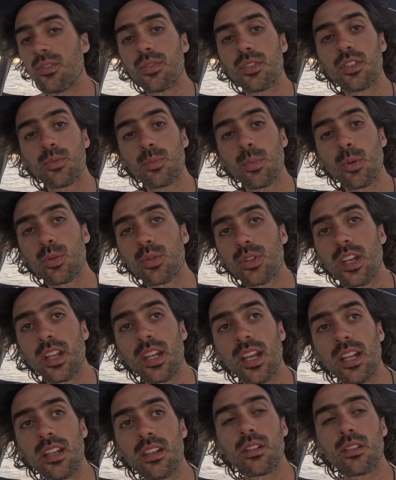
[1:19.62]
if this boat
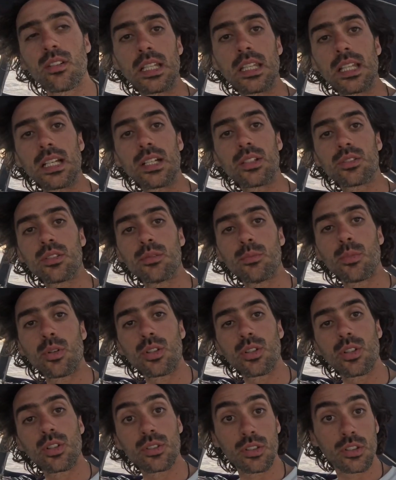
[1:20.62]
can handle 1,000
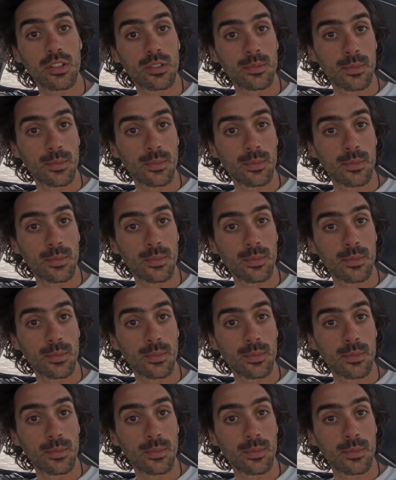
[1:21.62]
more nautical